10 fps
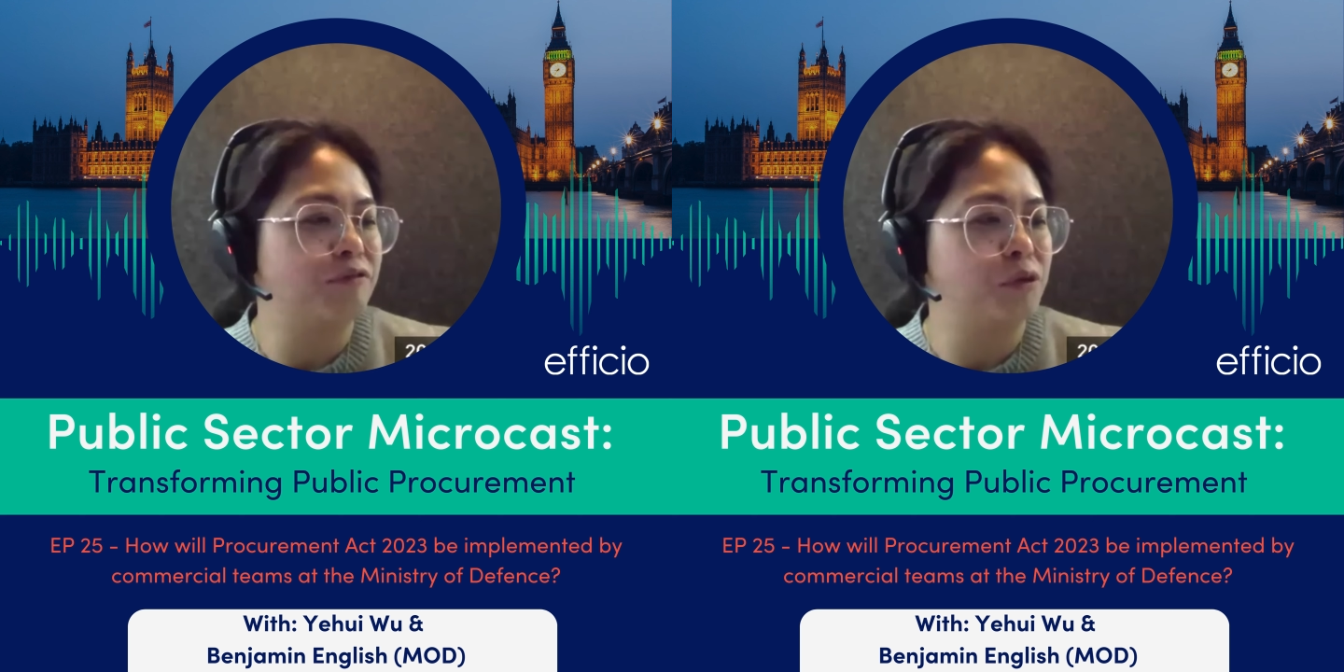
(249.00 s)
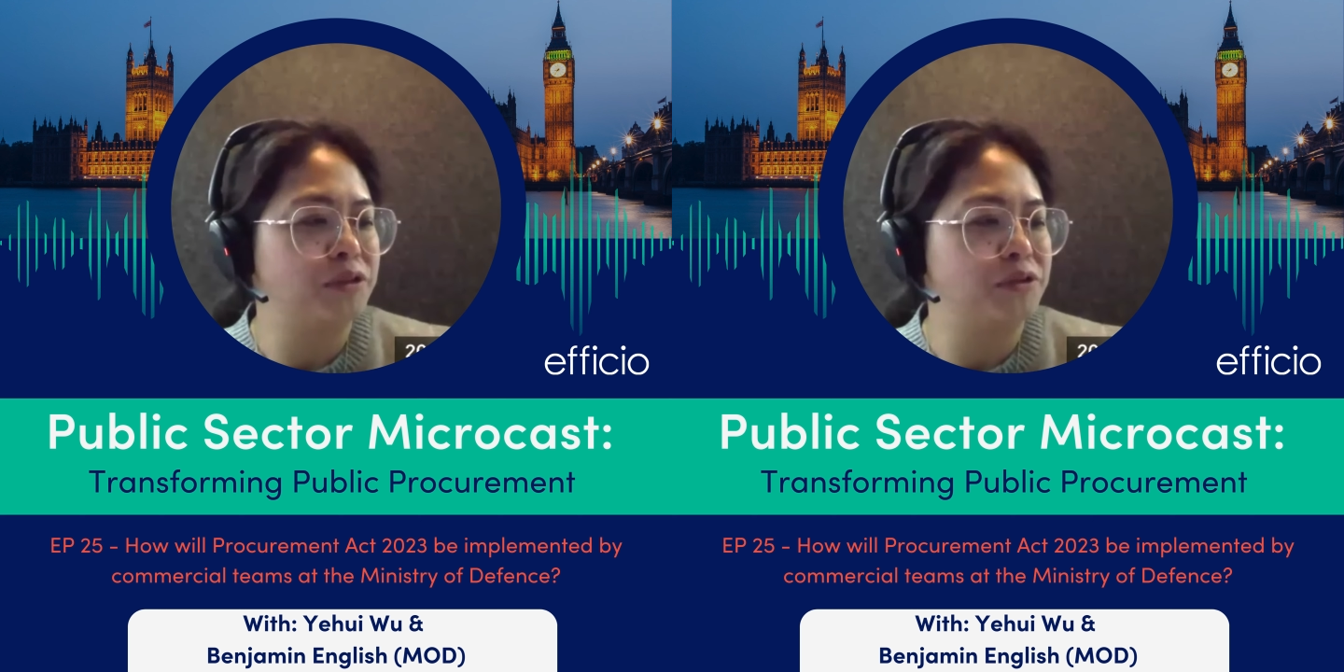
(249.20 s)
looking
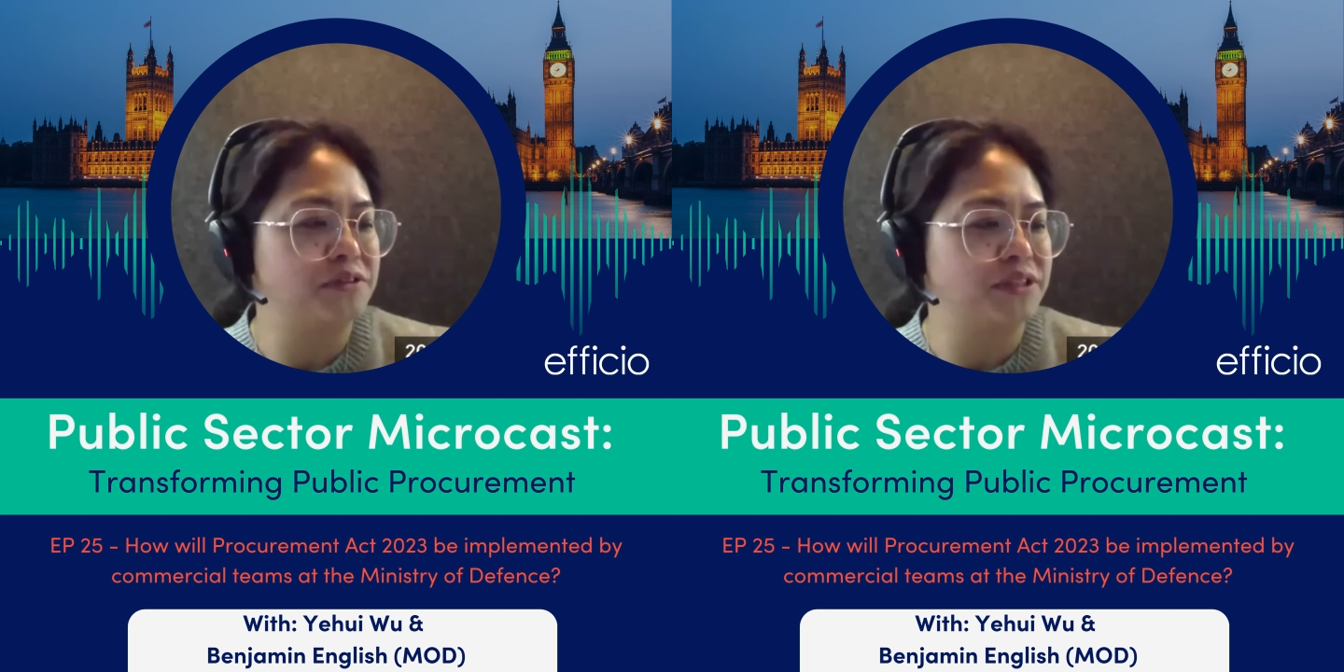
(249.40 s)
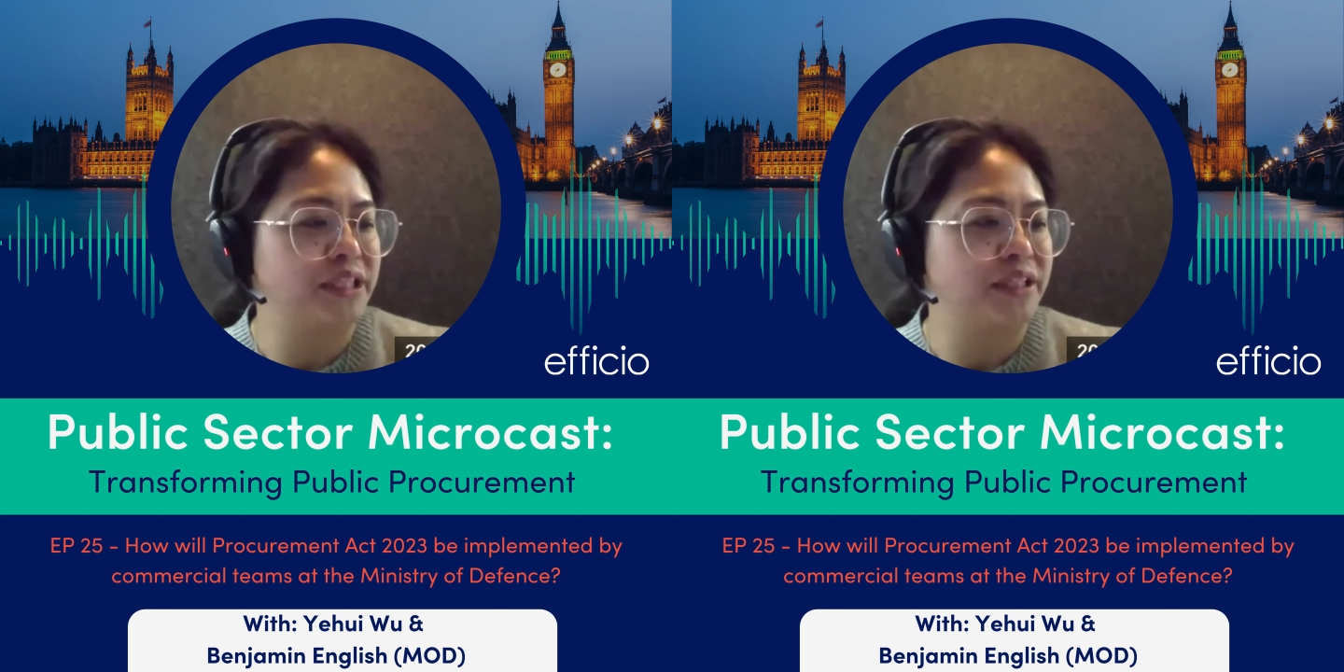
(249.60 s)
forward
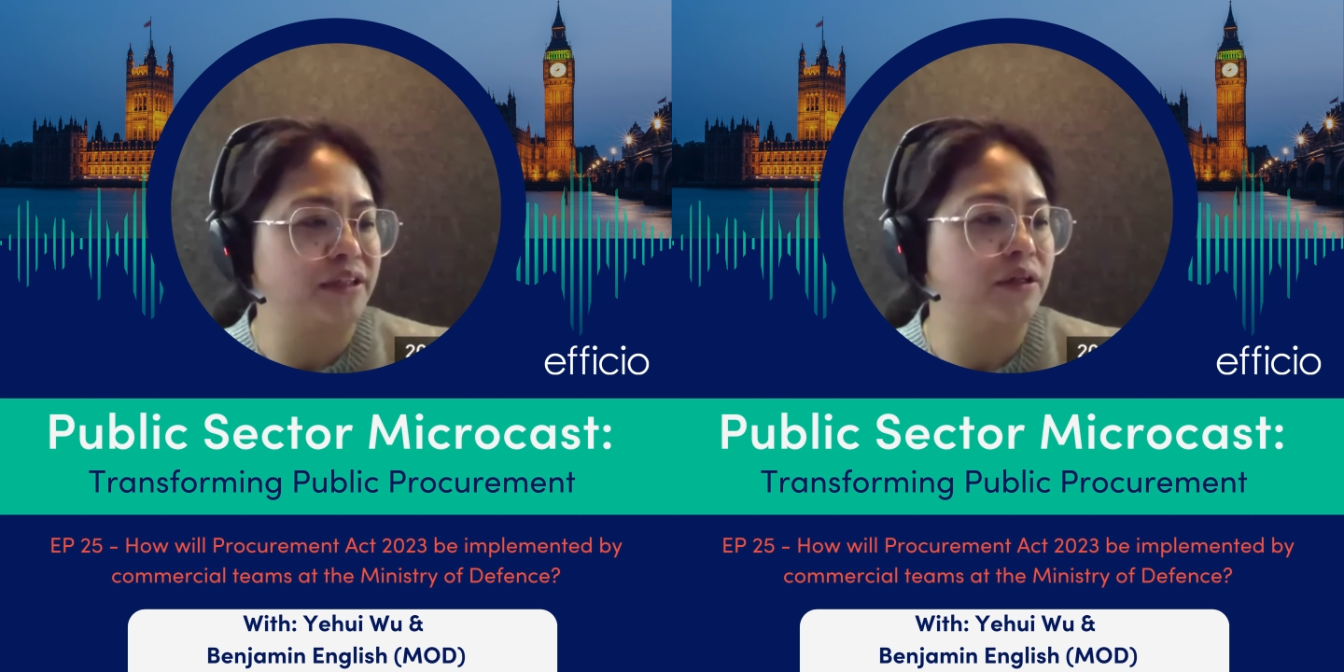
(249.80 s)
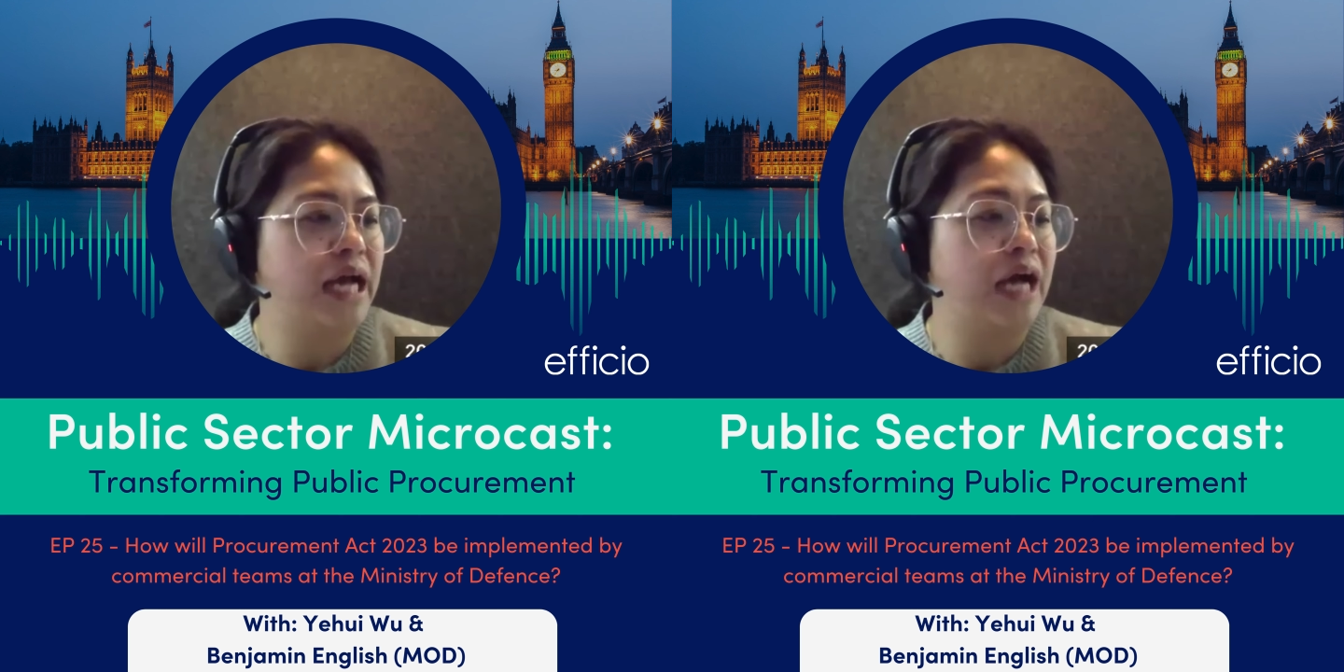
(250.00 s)
to
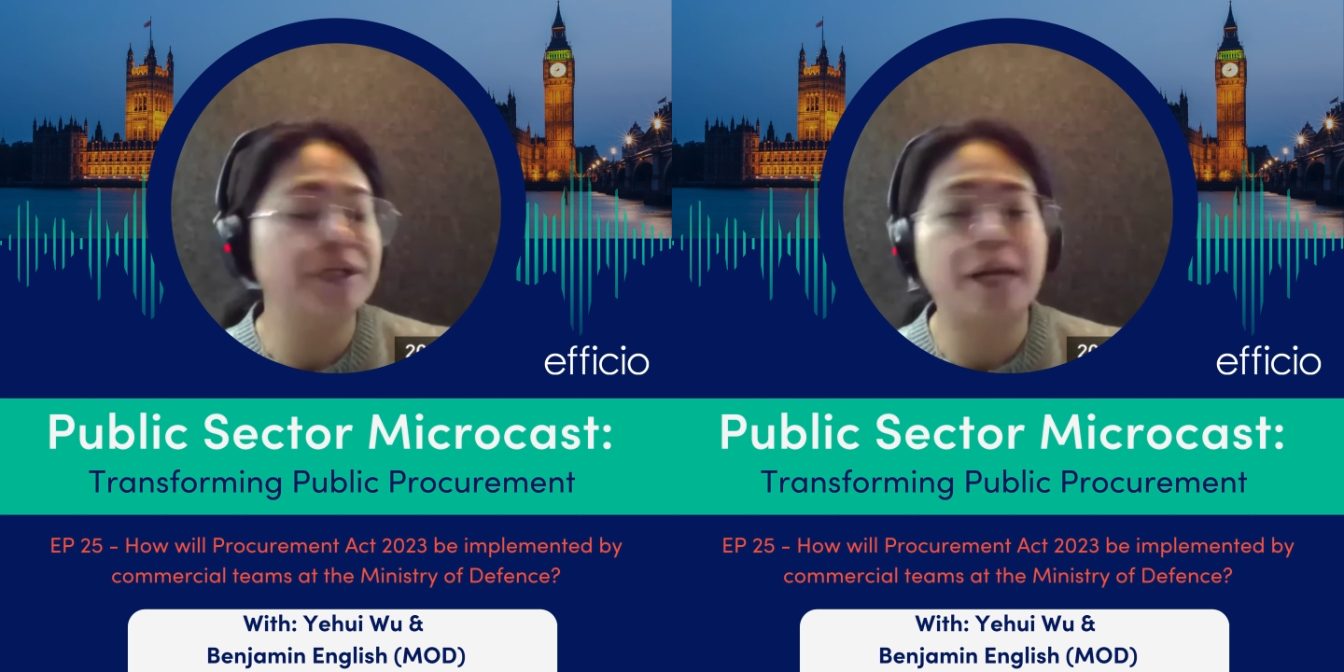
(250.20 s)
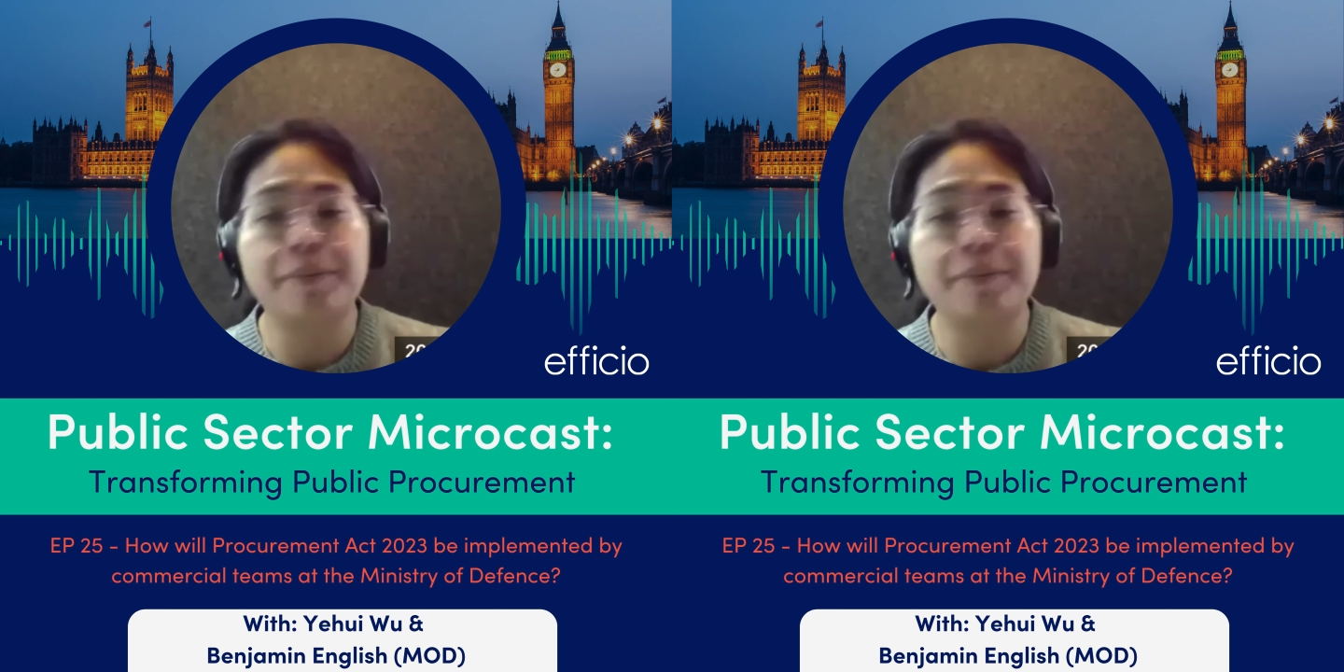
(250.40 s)
seeing how